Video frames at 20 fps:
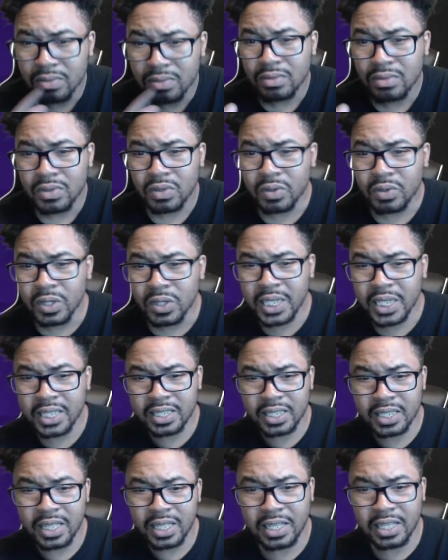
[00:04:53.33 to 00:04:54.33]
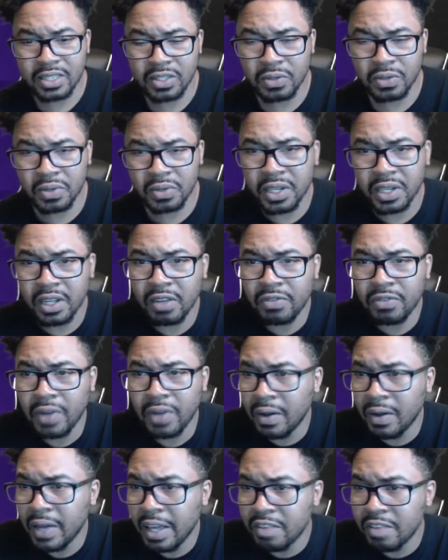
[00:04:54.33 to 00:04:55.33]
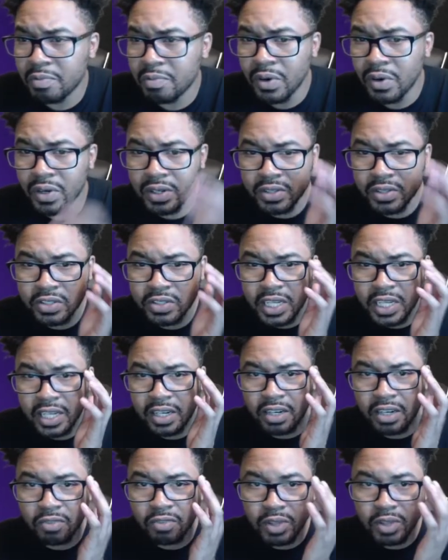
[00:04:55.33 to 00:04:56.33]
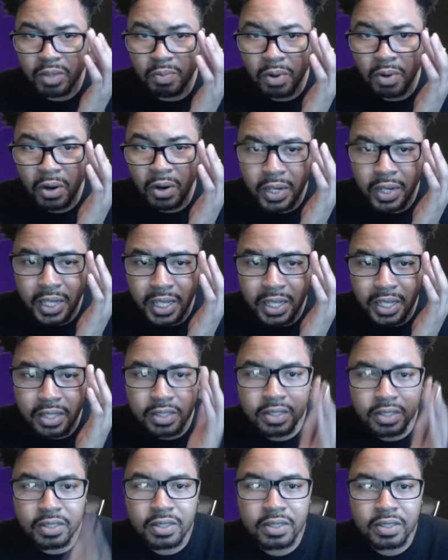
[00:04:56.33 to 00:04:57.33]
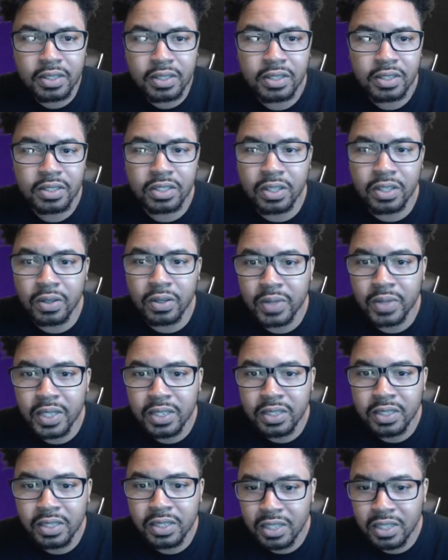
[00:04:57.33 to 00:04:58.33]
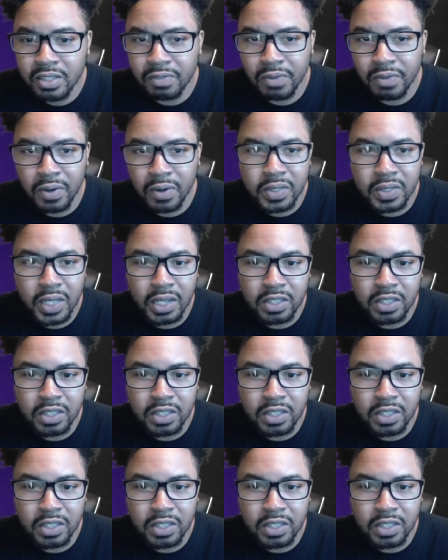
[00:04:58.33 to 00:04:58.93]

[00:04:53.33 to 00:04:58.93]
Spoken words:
We'll get to that soon enough. I'll have more understanding of what the party is. So this is just the first day of